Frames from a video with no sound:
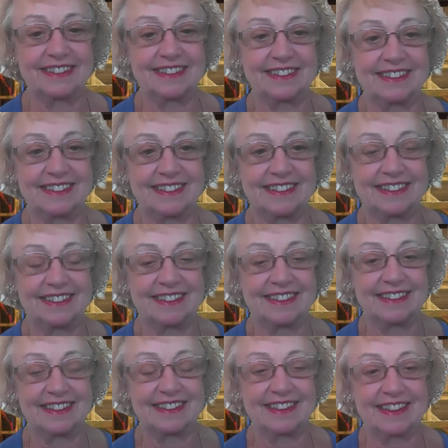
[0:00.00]
I would love to
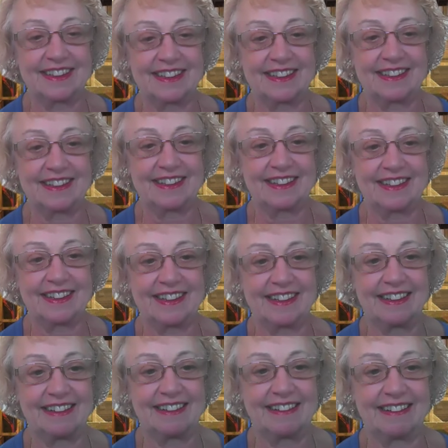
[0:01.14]
show you around,
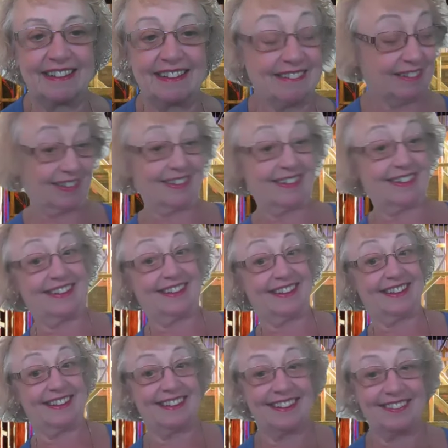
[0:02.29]
help you, know
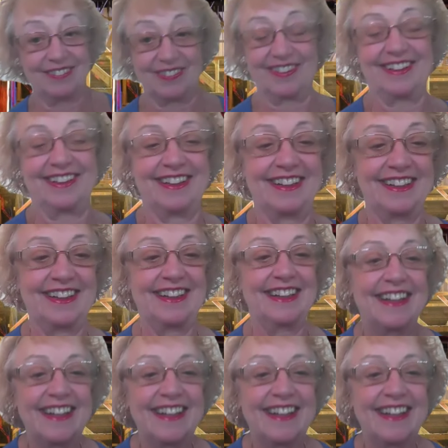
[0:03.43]
some places. Yeah.